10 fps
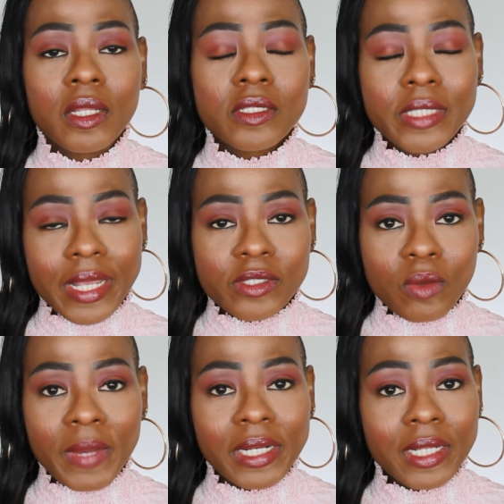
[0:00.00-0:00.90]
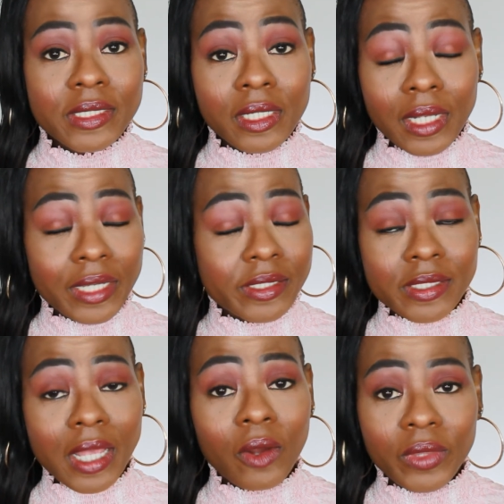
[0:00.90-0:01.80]
There are some magnetic
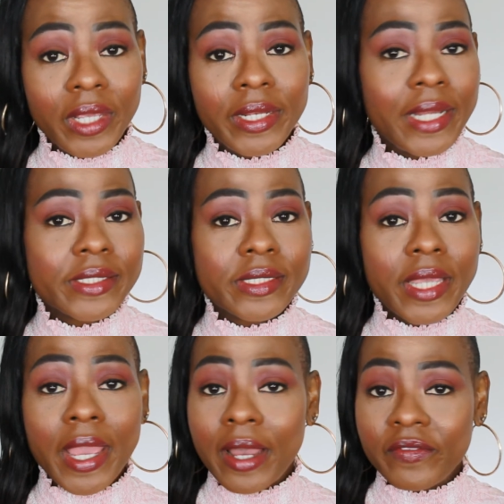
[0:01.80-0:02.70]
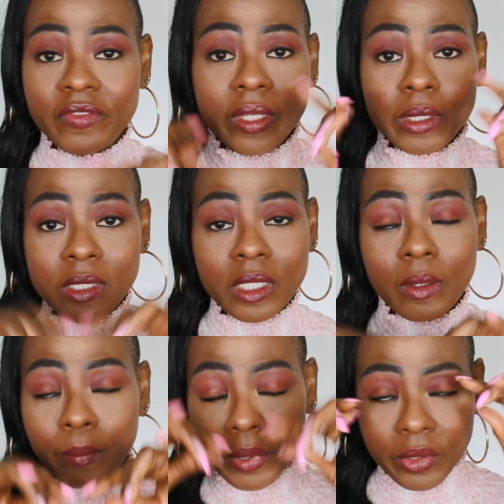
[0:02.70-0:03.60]
lashes out there that they have the
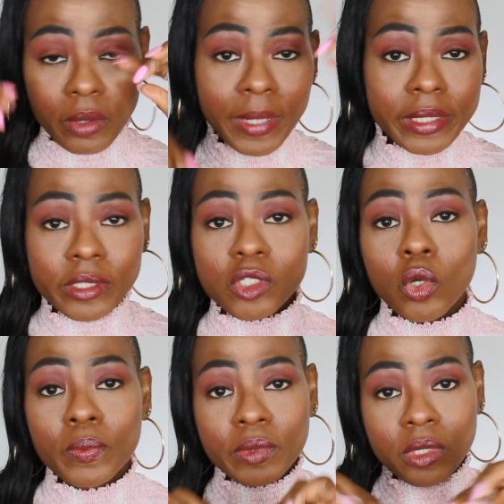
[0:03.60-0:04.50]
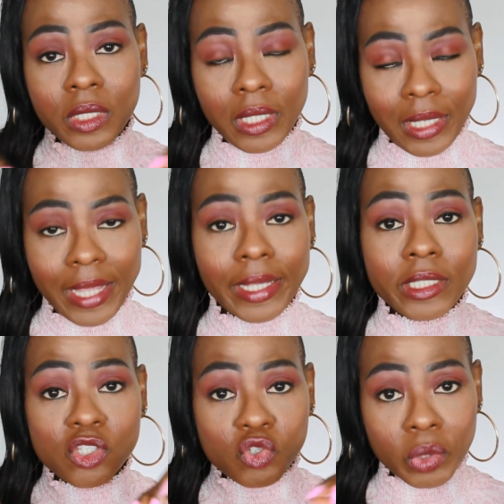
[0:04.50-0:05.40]
bottom and the top like
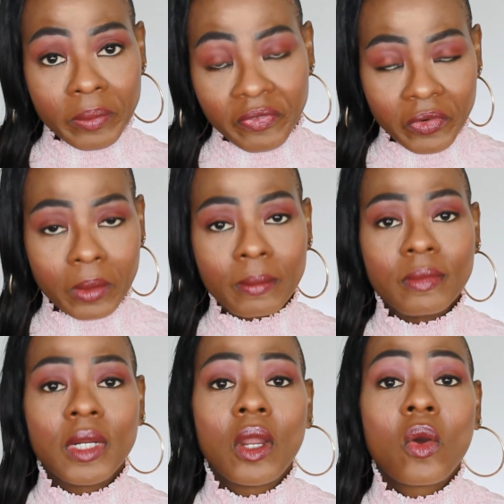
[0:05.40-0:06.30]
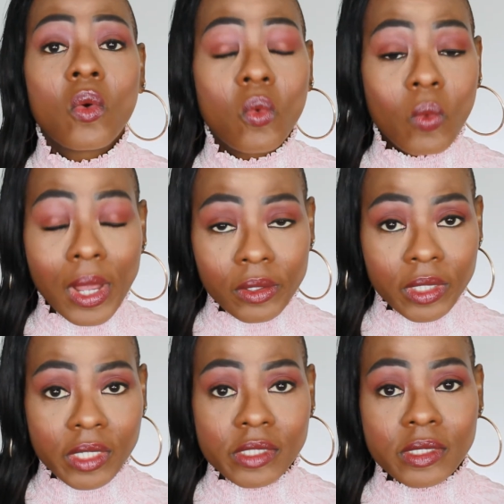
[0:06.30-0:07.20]
in strip form, while
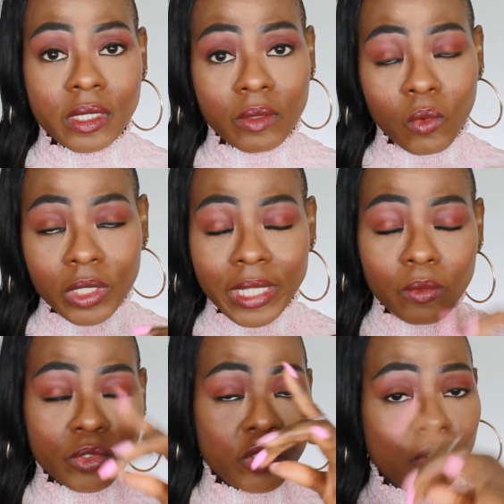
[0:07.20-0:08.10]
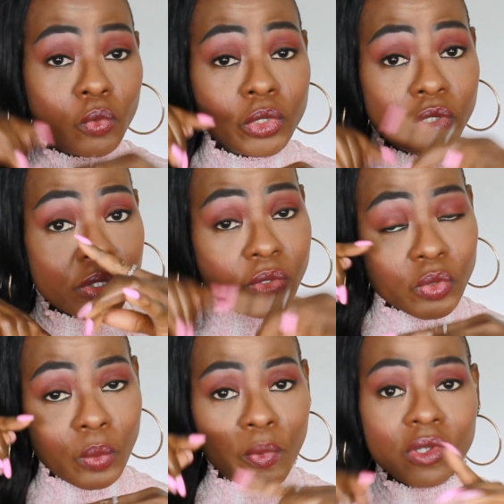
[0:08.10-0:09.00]
this, the one that you will use to
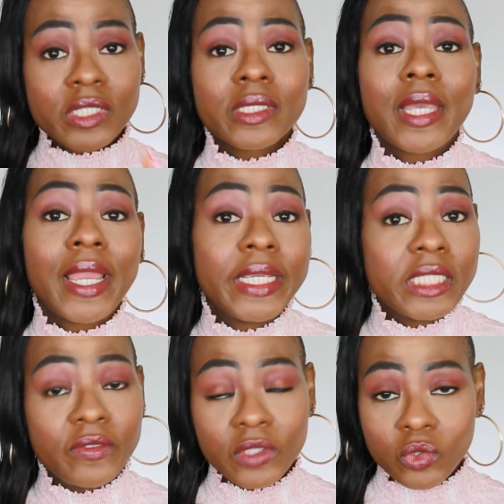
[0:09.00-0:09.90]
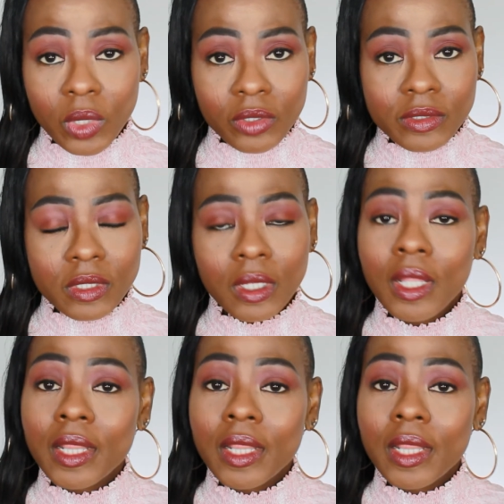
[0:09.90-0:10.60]
support their individuals.